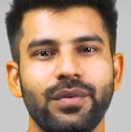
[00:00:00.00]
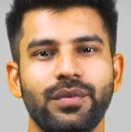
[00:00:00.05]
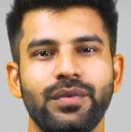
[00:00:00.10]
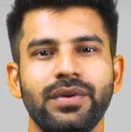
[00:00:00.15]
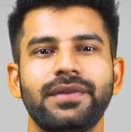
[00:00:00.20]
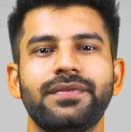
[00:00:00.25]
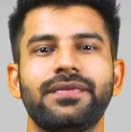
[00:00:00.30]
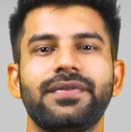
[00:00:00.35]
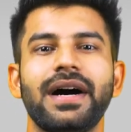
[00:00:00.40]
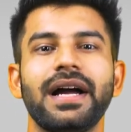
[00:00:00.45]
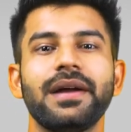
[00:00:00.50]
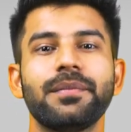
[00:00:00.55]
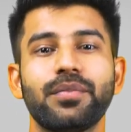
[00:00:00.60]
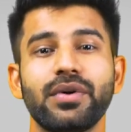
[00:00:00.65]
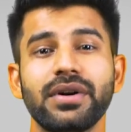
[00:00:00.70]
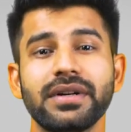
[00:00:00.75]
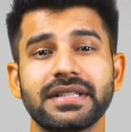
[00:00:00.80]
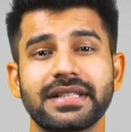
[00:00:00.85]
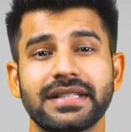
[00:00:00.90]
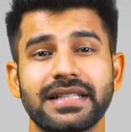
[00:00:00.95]
With
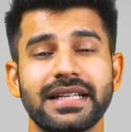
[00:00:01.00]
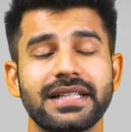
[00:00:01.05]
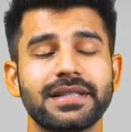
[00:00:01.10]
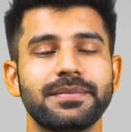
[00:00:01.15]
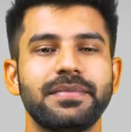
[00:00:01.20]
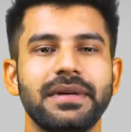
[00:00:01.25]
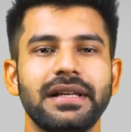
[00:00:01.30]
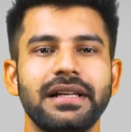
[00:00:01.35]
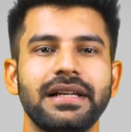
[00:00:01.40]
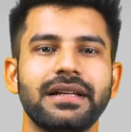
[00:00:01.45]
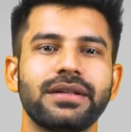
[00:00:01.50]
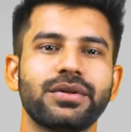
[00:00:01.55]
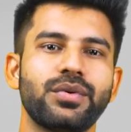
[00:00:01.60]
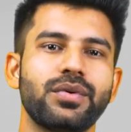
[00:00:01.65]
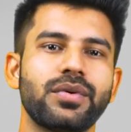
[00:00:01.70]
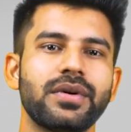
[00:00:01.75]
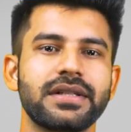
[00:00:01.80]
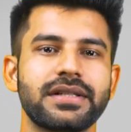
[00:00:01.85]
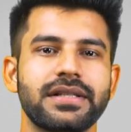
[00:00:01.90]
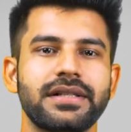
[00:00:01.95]
5.6 billion
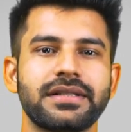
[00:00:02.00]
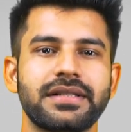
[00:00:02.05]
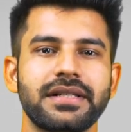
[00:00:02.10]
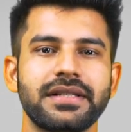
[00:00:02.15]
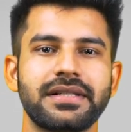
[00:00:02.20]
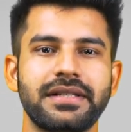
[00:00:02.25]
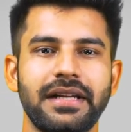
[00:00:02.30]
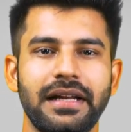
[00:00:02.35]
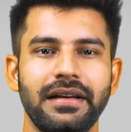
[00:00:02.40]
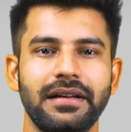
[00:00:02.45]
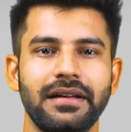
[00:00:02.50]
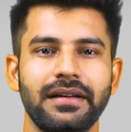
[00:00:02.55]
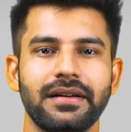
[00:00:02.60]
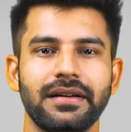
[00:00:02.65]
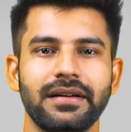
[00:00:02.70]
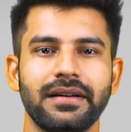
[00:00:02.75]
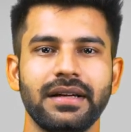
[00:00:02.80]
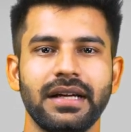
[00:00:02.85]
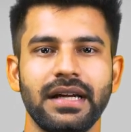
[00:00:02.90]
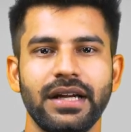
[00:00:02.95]
Google searches daily,
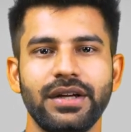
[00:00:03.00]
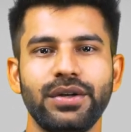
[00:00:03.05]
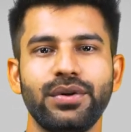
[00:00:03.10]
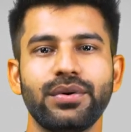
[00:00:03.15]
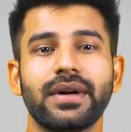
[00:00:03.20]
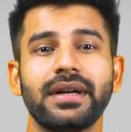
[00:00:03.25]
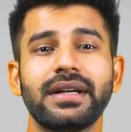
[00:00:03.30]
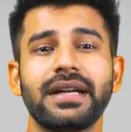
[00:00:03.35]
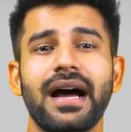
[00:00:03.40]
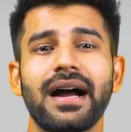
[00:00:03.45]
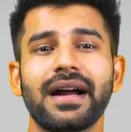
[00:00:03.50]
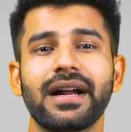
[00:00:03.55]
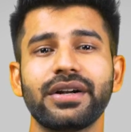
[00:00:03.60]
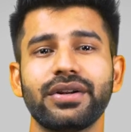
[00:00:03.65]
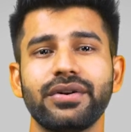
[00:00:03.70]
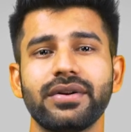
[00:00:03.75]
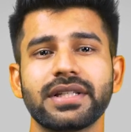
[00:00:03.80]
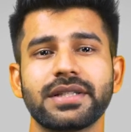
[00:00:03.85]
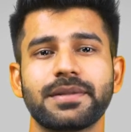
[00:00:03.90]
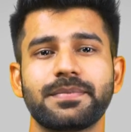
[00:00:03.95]
you can target
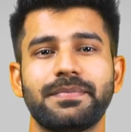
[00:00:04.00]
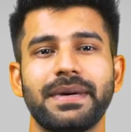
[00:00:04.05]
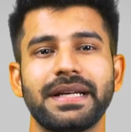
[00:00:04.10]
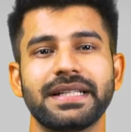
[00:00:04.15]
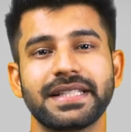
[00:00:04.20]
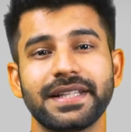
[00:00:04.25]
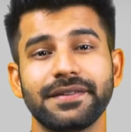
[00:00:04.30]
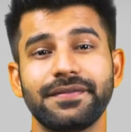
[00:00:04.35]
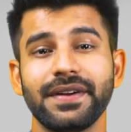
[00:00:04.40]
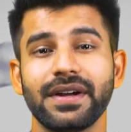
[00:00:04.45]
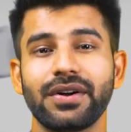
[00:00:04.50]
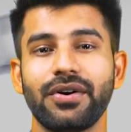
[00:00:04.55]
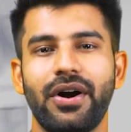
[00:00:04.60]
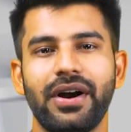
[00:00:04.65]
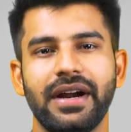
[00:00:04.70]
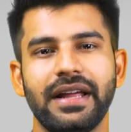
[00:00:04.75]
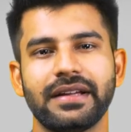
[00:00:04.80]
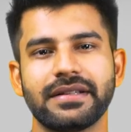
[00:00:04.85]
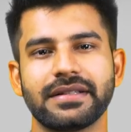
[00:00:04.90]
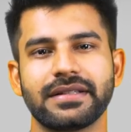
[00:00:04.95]
your specific
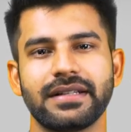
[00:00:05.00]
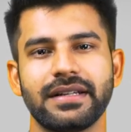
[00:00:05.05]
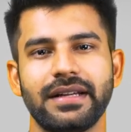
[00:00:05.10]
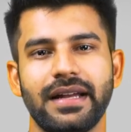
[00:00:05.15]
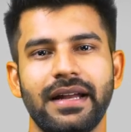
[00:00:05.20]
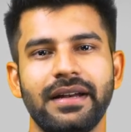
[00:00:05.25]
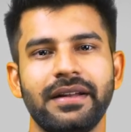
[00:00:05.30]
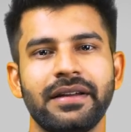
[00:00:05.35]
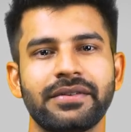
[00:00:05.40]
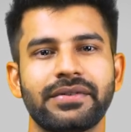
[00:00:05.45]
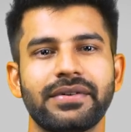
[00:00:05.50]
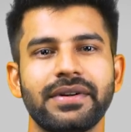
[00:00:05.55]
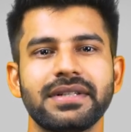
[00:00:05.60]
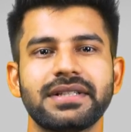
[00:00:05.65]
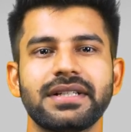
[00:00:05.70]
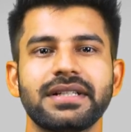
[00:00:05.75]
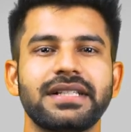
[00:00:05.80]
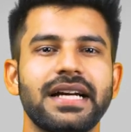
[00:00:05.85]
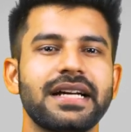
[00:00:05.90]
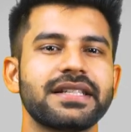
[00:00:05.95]
audience and
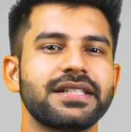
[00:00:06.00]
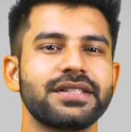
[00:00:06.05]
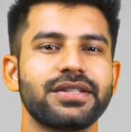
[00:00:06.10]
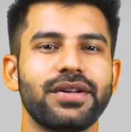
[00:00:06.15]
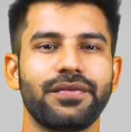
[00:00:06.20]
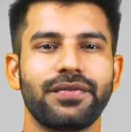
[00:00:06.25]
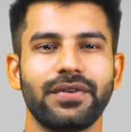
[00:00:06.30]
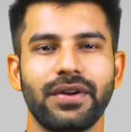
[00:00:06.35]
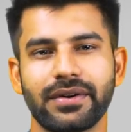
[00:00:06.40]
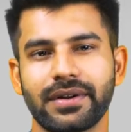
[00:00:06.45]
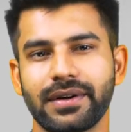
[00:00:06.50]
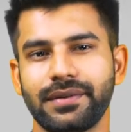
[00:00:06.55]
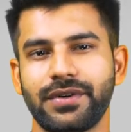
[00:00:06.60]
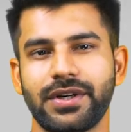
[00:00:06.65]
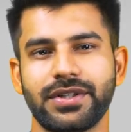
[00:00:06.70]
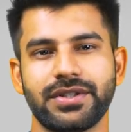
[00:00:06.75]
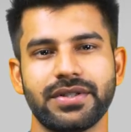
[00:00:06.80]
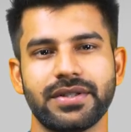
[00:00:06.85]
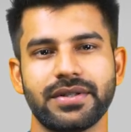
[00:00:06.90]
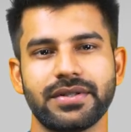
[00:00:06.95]
increase the chances of your
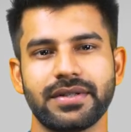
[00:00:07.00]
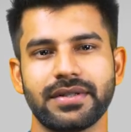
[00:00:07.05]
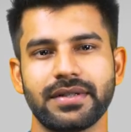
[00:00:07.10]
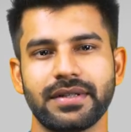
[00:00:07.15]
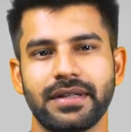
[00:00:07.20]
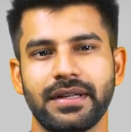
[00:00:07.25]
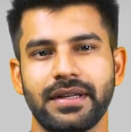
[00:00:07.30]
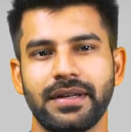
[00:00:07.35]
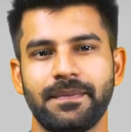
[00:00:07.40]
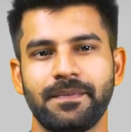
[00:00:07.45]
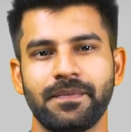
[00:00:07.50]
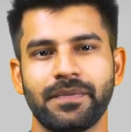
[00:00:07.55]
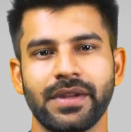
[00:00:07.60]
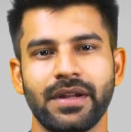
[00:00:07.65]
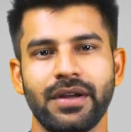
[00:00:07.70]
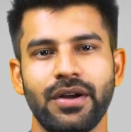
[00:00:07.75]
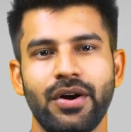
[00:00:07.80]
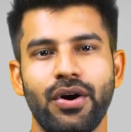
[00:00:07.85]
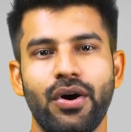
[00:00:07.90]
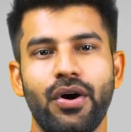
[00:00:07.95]
conversions.
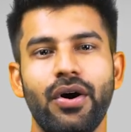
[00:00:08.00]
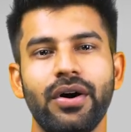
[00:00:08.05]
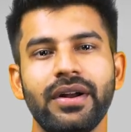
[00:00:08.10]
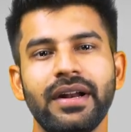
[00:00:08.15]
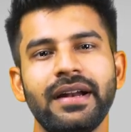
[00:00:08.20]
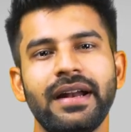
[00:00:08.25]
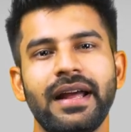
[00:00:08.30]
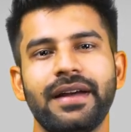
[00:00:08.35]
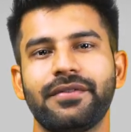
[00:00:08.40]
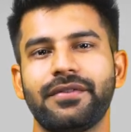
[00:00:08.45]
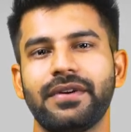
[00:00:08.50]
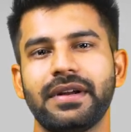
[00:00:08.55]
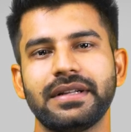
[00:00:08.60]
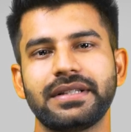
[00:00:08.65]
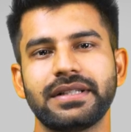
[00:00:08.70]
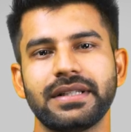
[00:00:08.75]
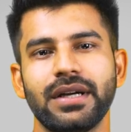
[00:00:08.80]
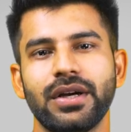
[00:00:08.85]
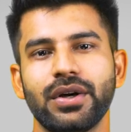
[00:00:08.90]
On an average,